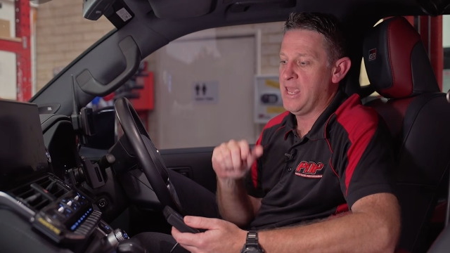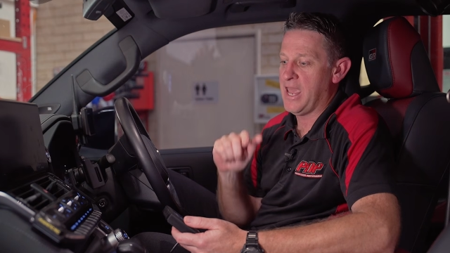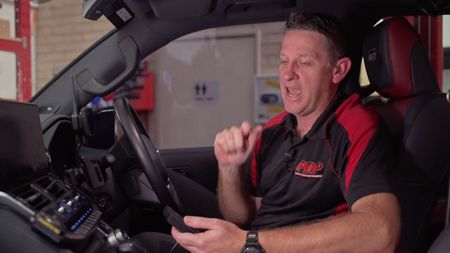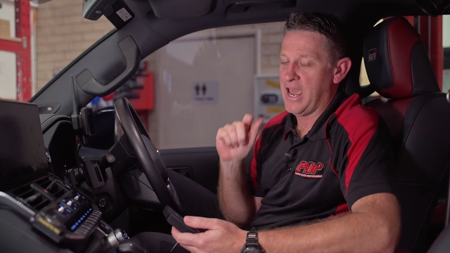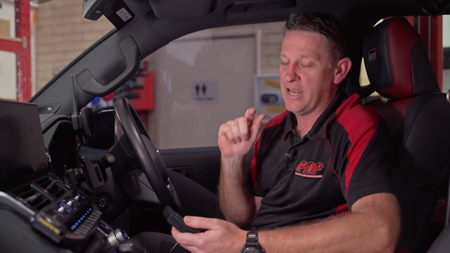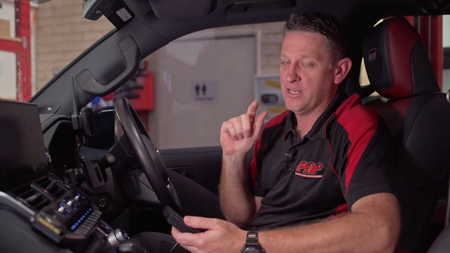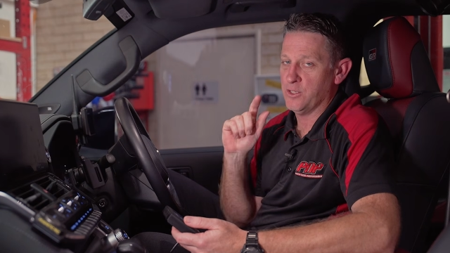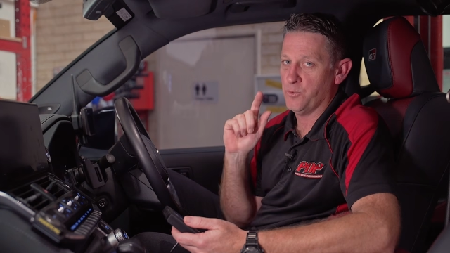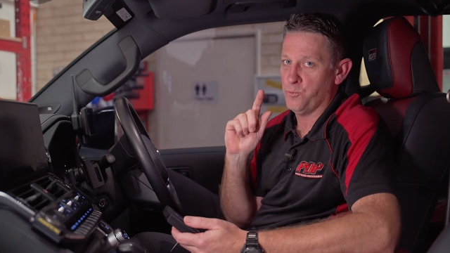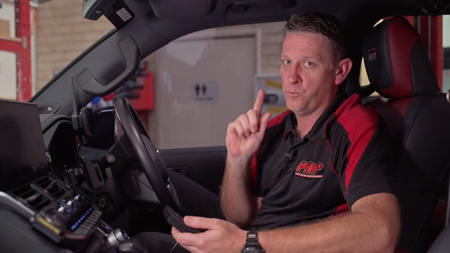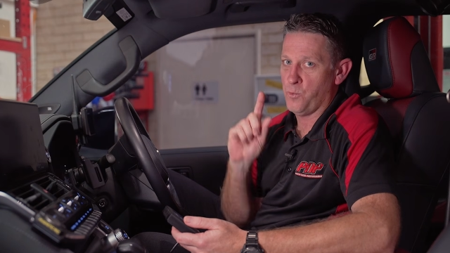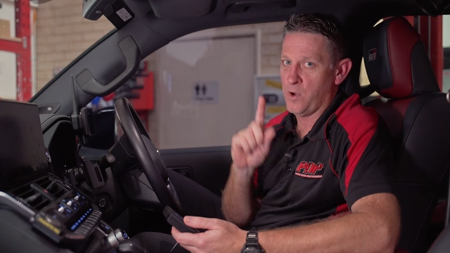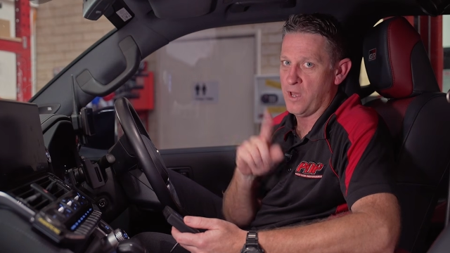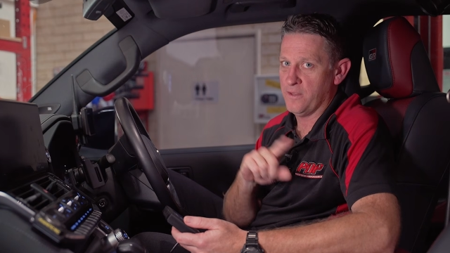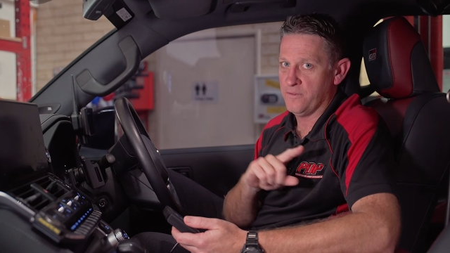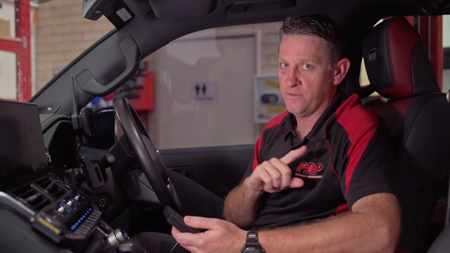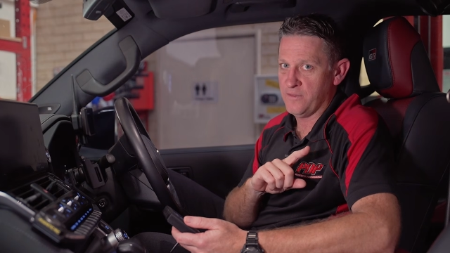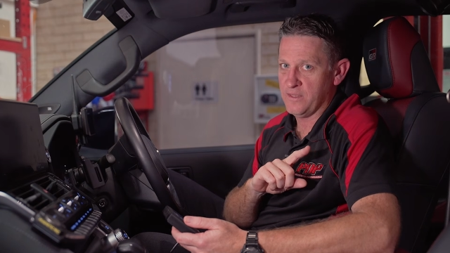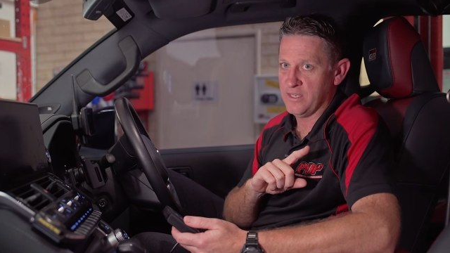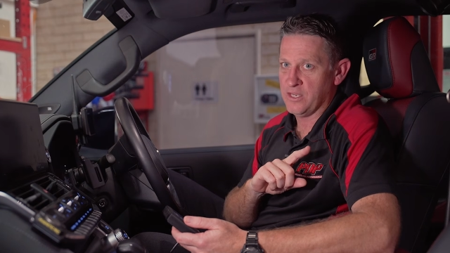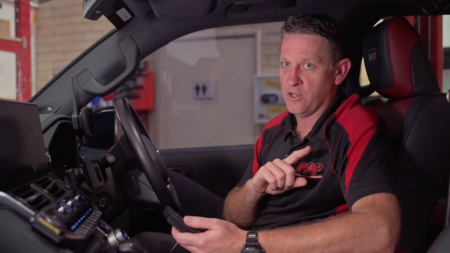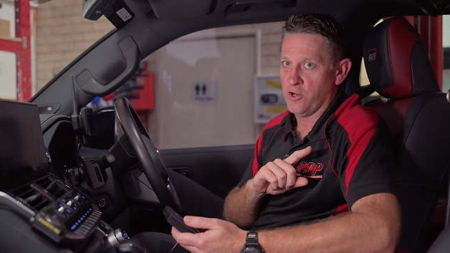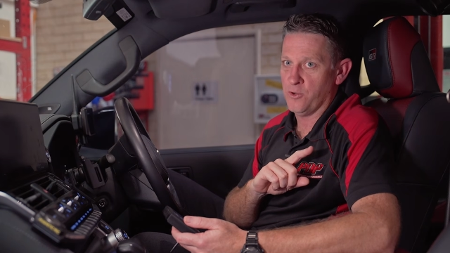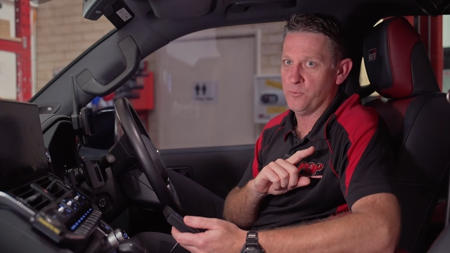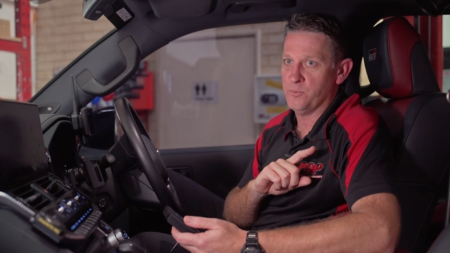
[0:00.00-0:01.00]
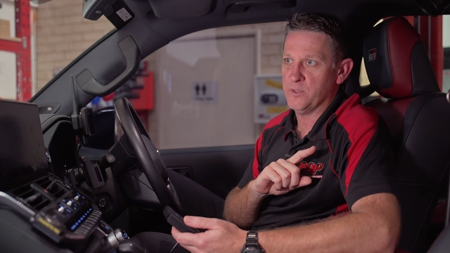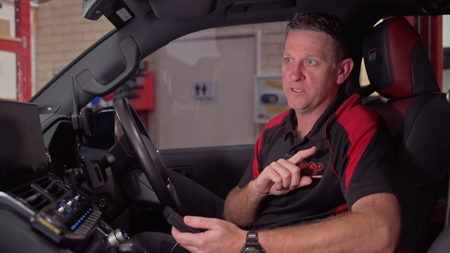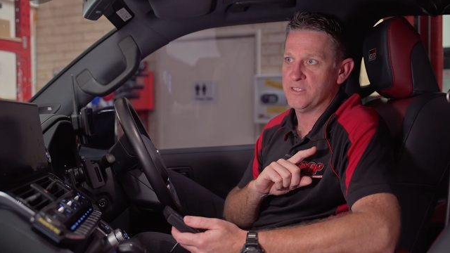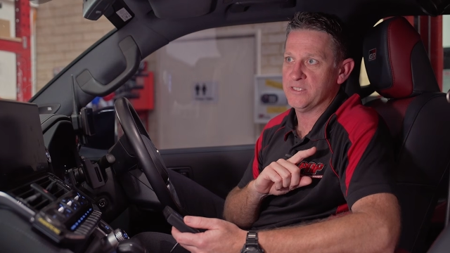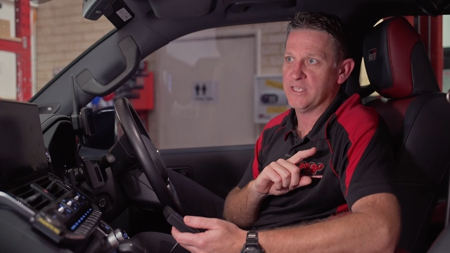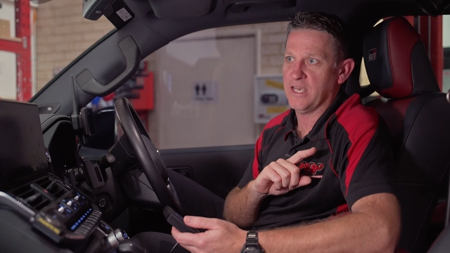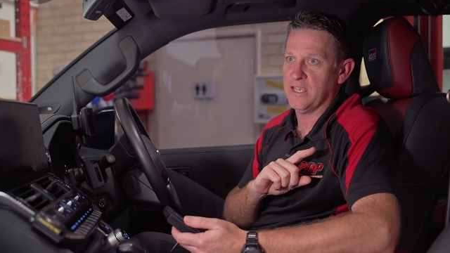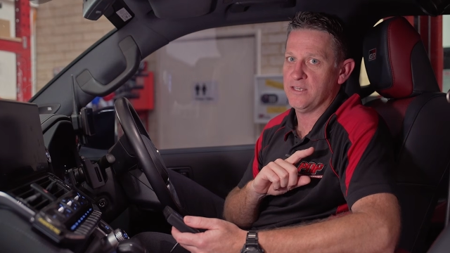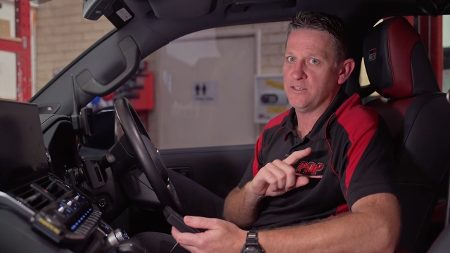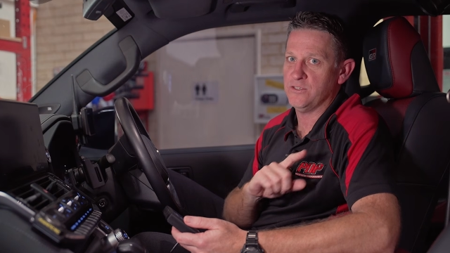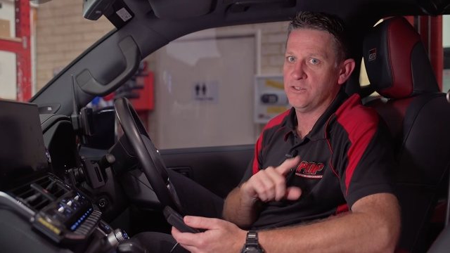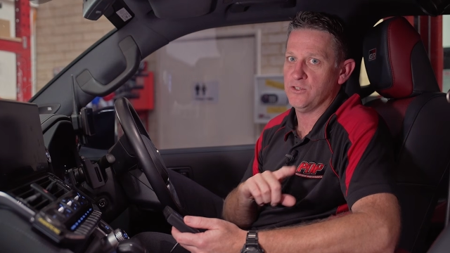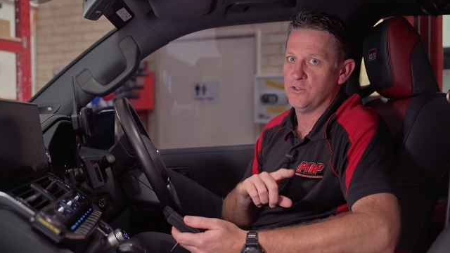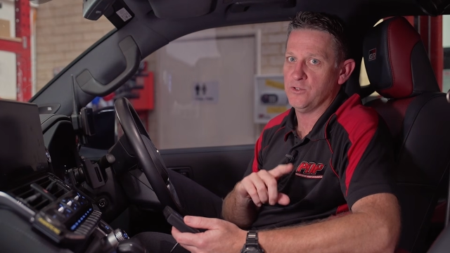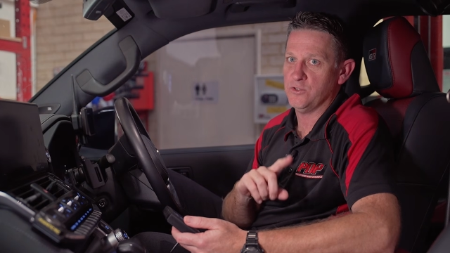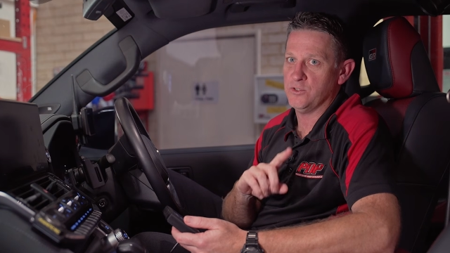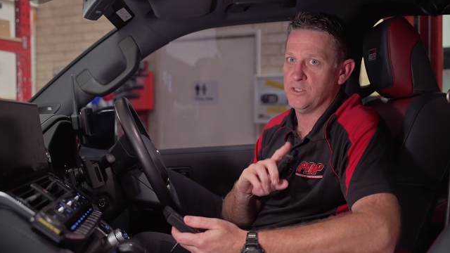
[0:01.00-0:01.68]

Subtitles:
And the one thing I'd be saying to you,